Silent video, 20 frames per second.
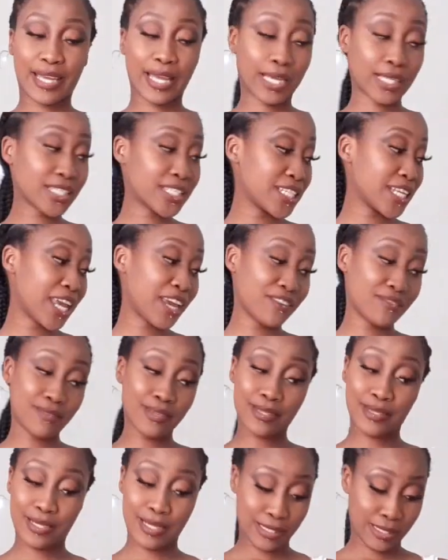Actually,
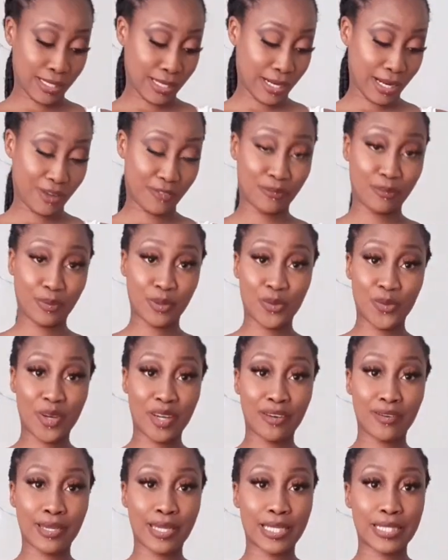everything that I've been
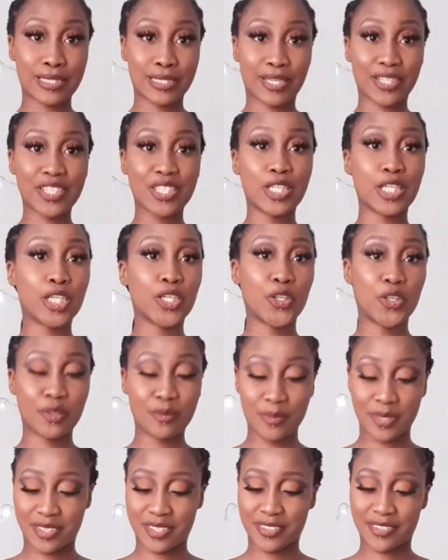wearing is actually good
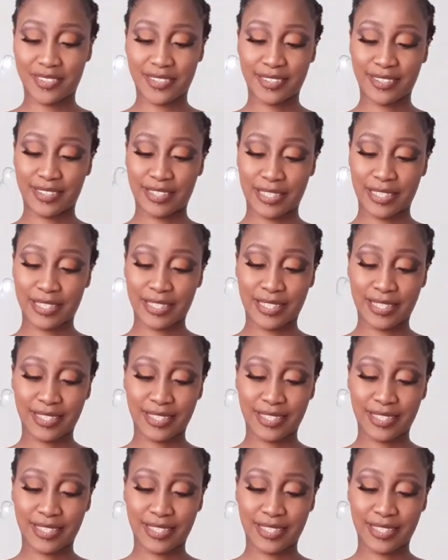material.